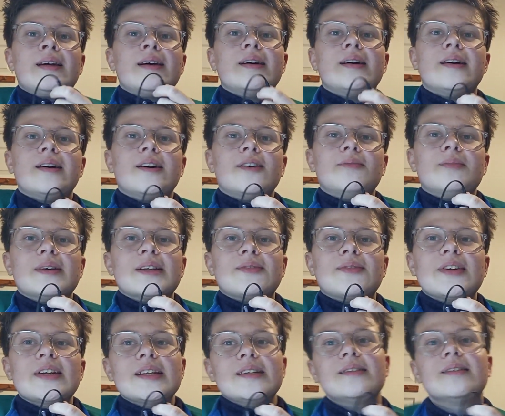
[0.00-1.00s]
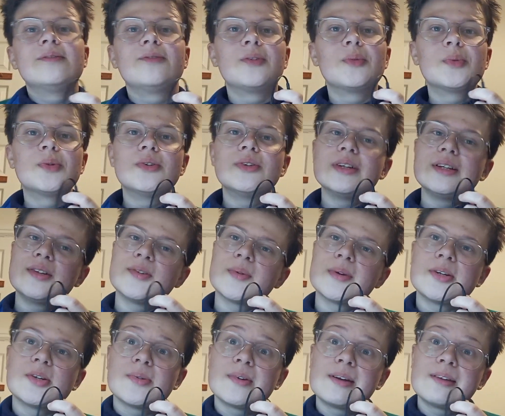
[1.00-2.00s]
as written in a report in
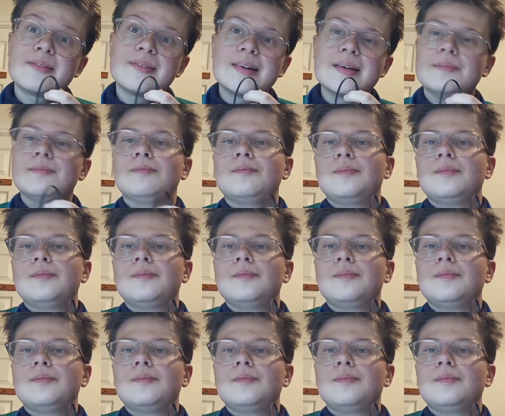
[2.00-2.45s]
2023.